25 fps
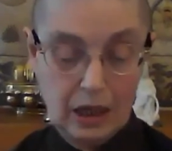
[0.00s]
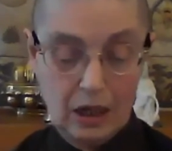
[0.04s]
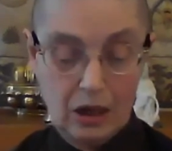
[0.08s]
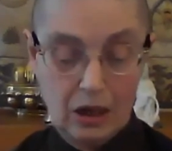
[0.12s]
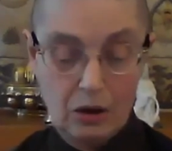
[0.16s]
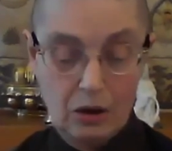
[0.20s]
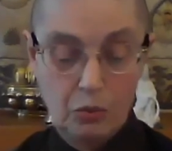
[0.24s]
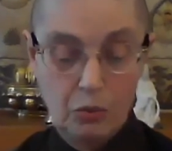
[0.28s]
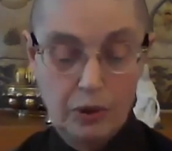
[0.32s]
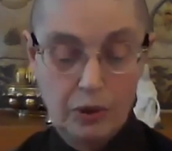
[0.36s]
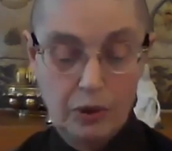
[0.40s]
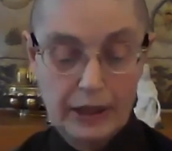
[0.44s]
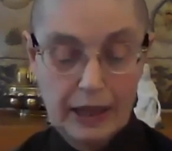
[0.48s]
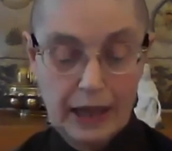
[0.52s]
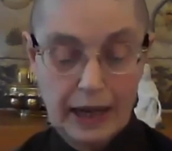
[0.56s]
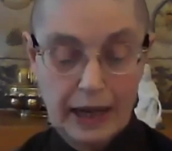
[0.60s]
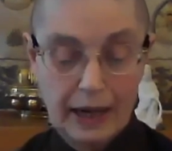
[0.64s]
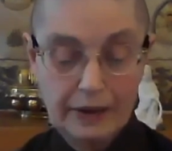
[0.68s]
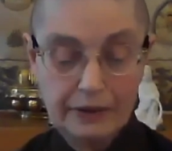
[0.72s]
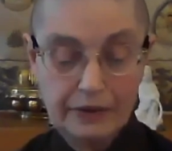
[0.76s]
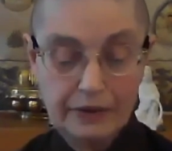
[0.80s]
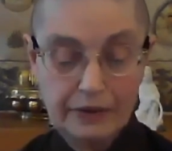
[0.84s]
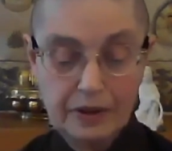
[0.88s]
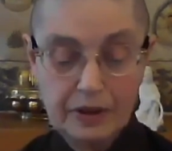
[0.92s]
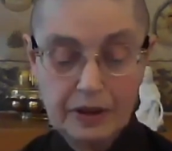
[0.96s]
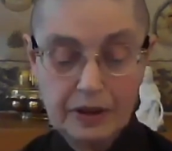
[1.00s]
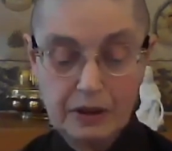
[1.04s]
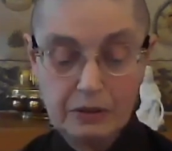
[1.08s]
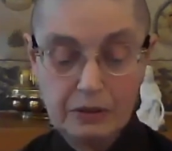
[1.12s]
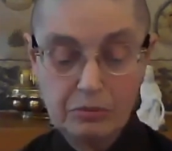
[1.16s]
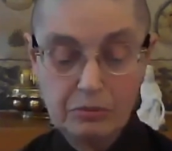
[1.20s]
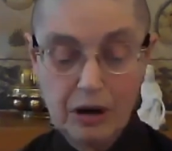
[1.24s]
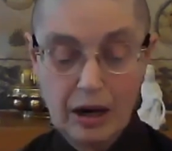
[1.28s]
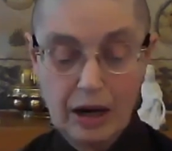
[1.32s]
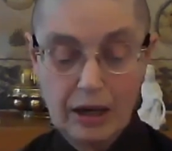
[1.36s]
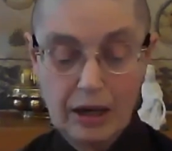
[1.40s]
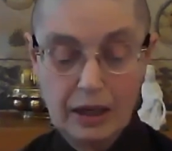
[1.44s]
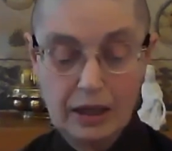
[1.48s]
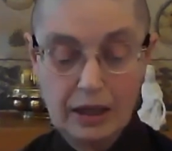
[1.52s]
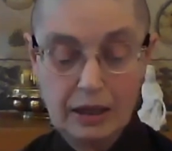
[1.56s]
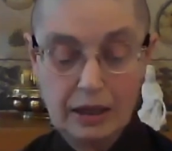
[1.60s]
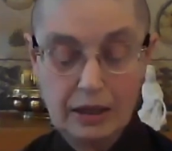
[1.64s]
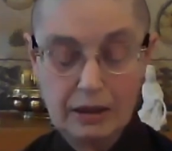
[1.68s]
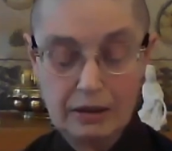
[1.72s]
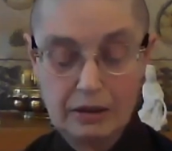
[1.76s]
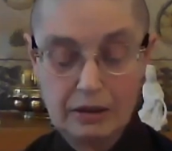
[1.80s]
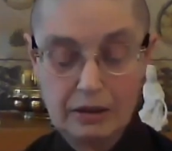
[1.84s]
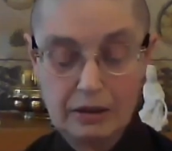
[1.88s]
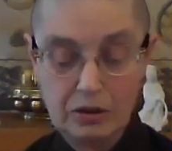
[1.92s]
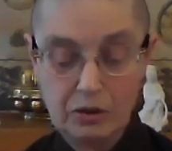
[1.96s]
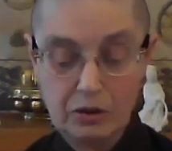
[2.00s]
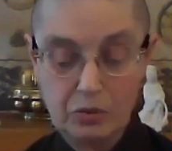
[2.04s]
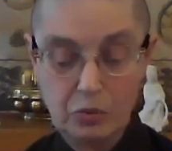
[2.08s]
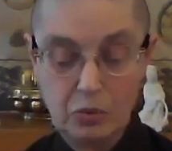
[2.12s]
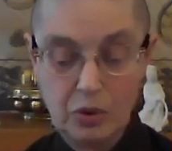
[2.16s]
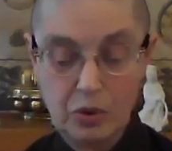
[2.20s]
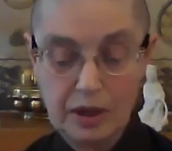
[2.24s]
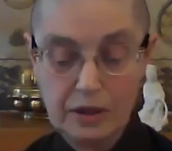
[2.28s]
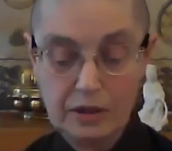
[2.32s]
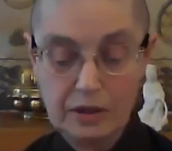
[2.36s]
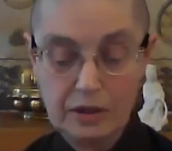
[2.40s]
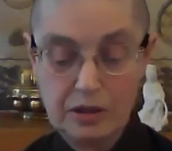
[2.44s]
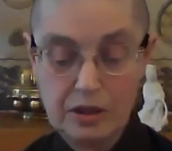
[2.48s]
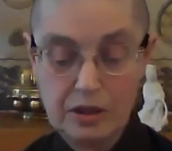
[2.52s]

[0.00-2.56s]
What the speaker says: When Anthony Ray Hinton went to